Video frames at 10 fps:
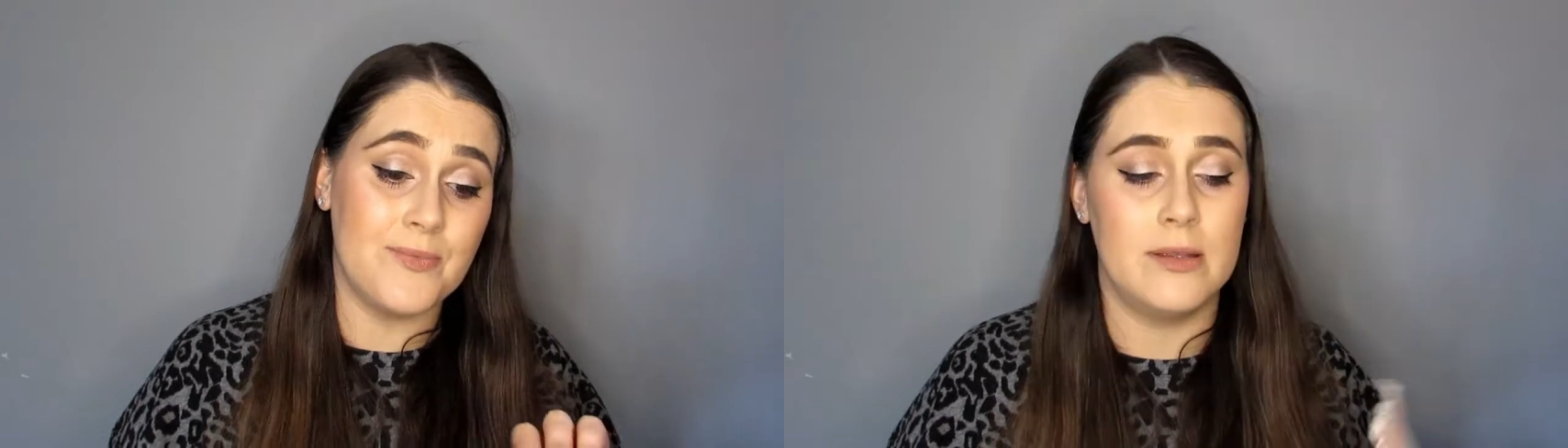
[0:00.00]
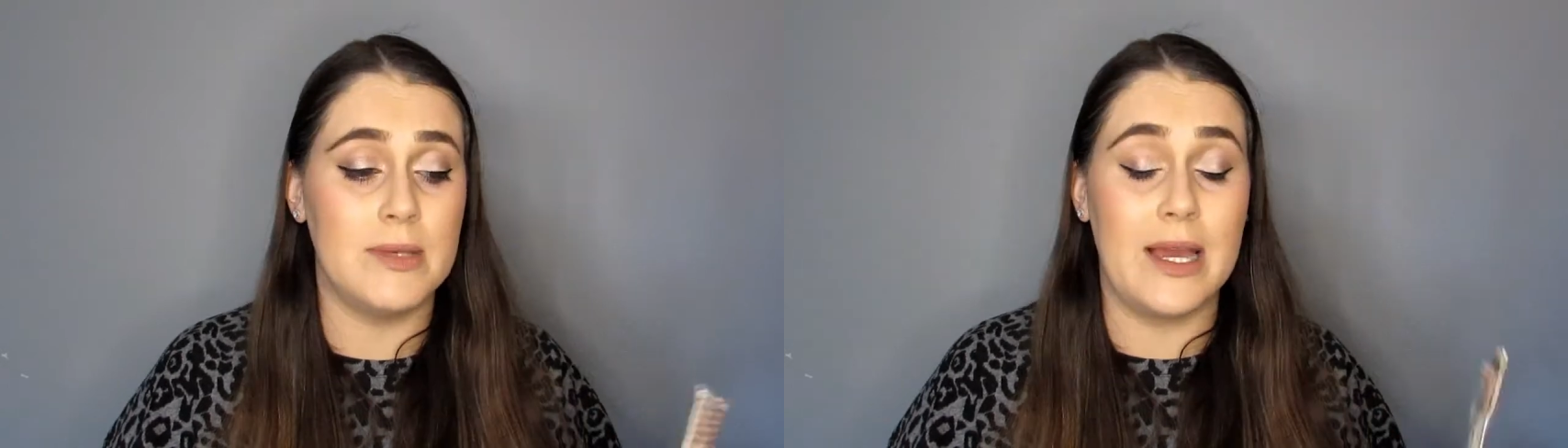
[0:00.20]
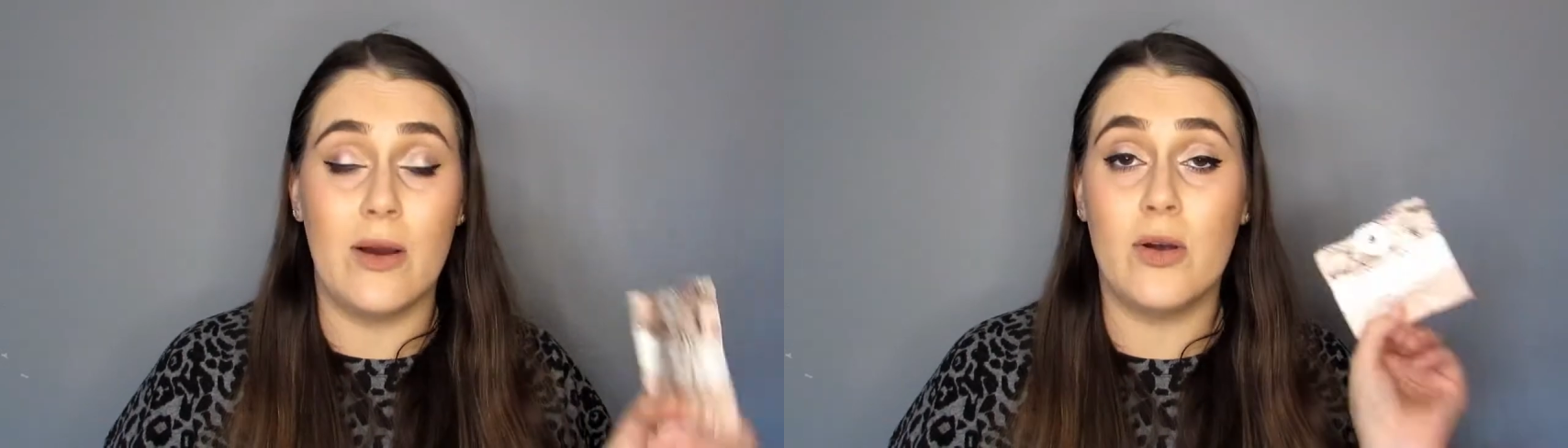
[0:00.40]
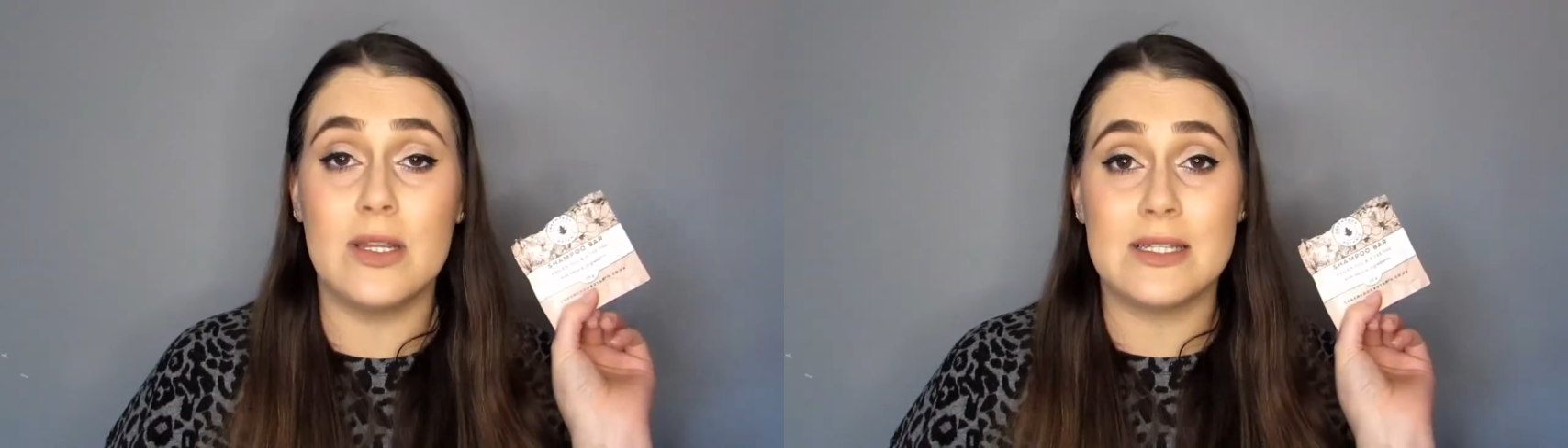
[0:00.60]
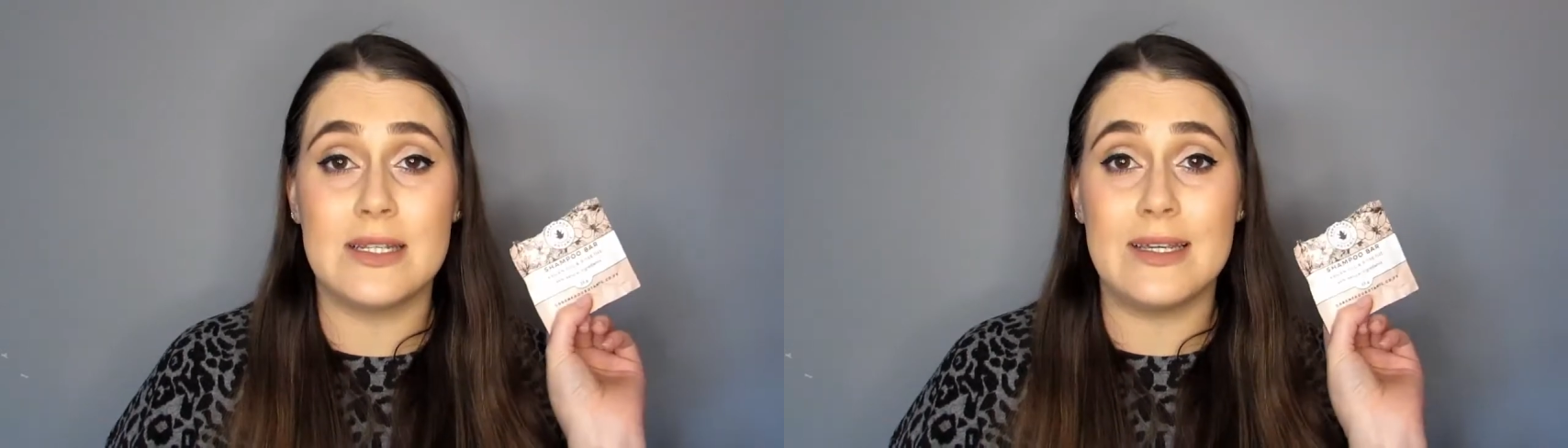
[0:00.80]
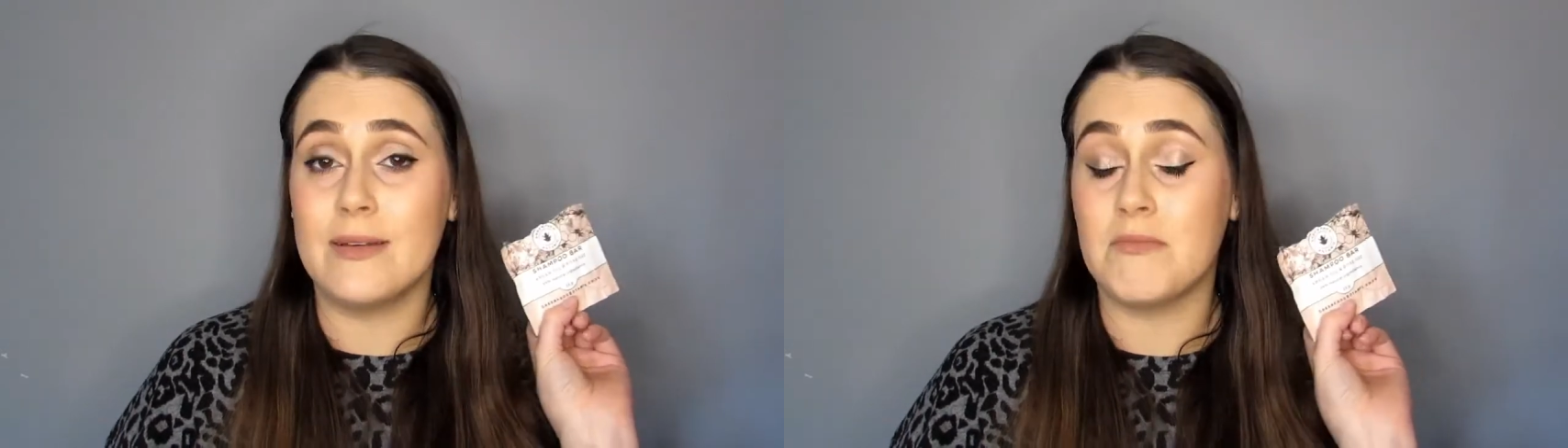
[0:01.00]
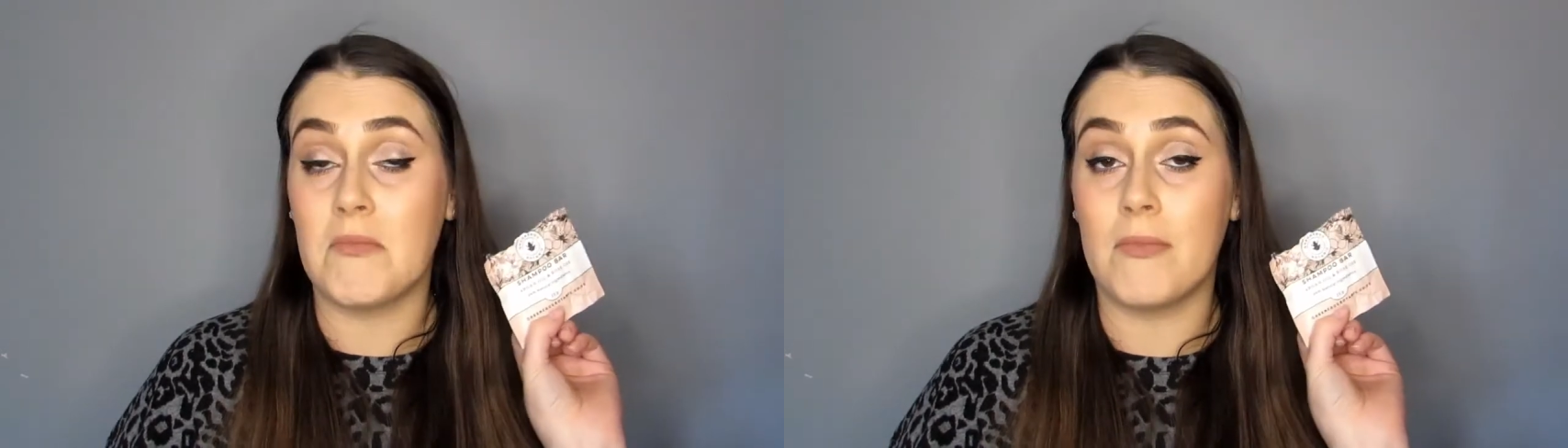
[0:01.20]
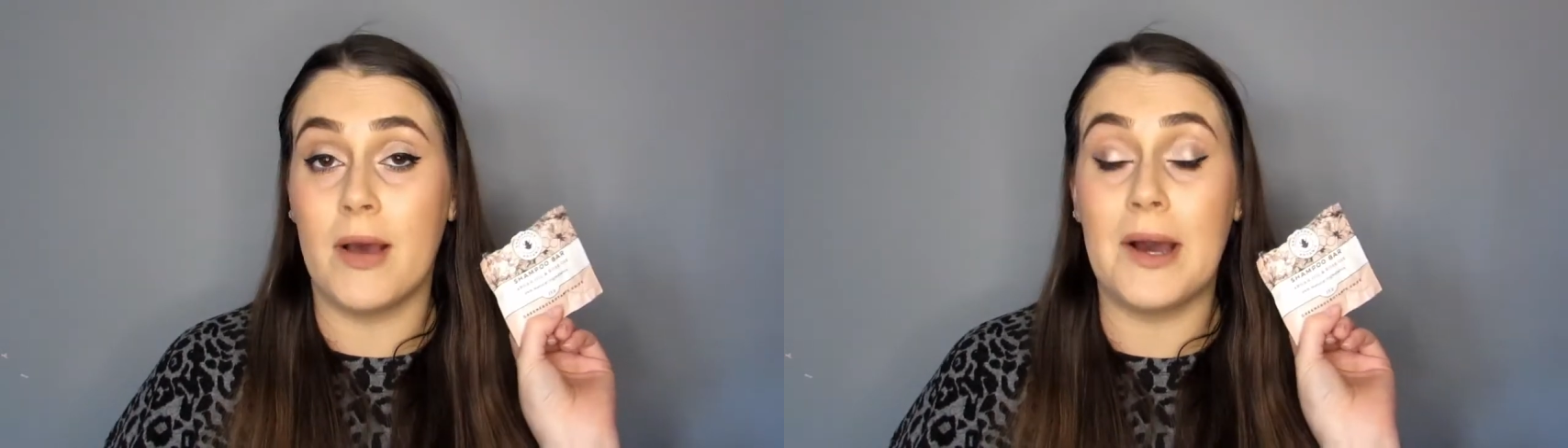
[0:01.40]
Yeah, honestly,
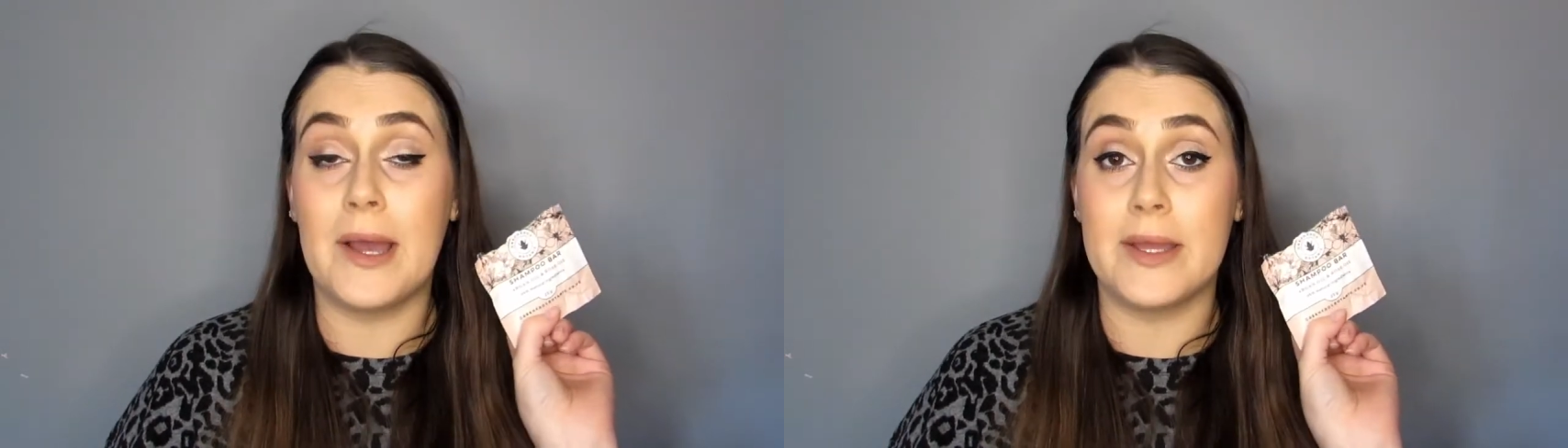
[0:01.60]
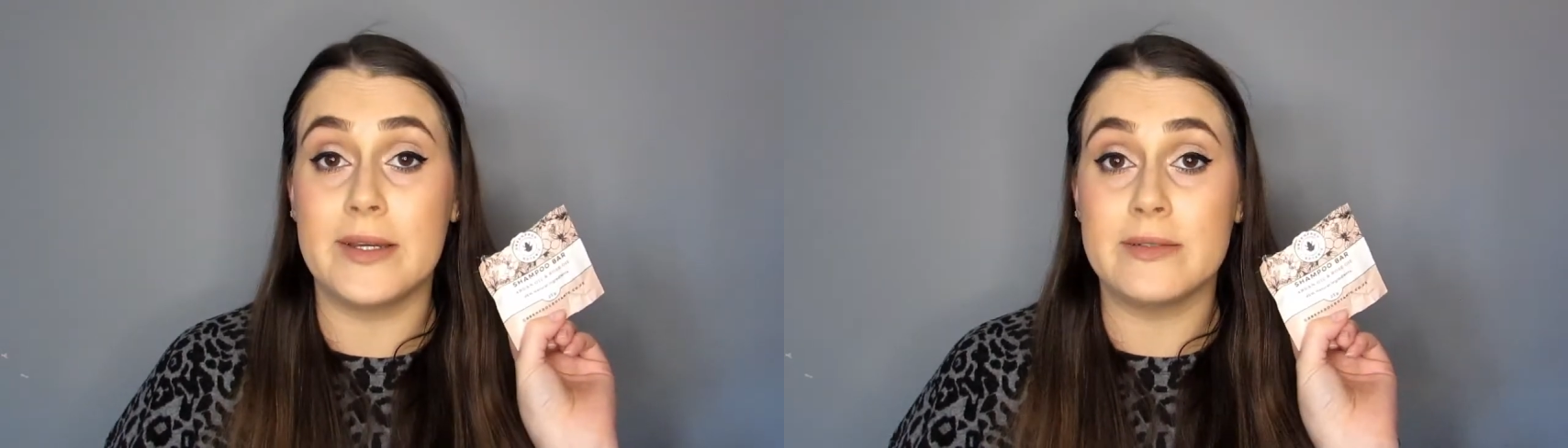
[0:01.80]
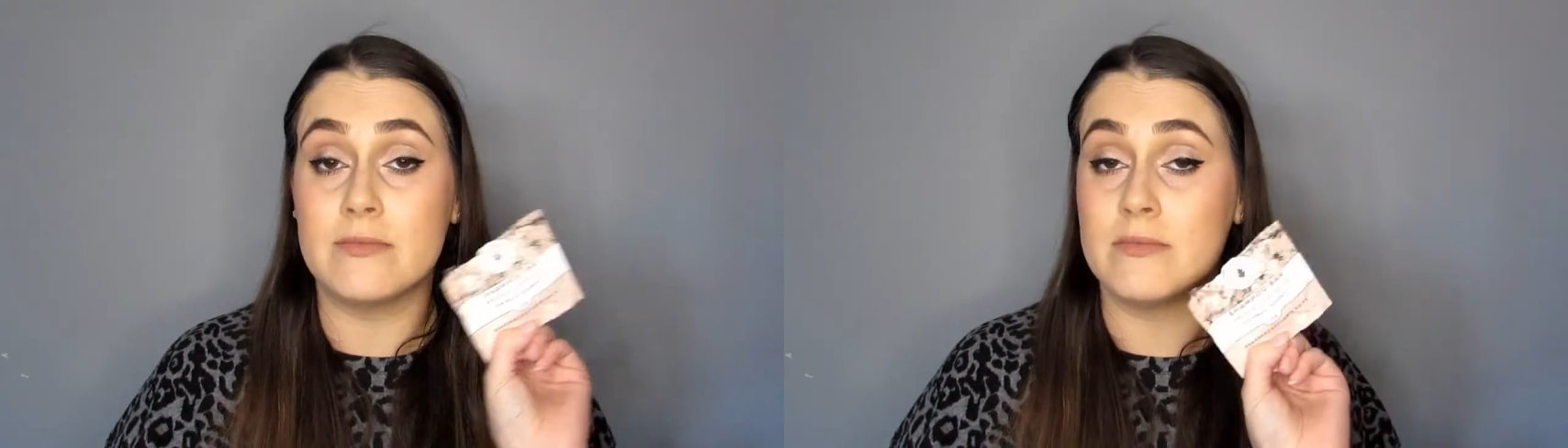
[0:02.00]
I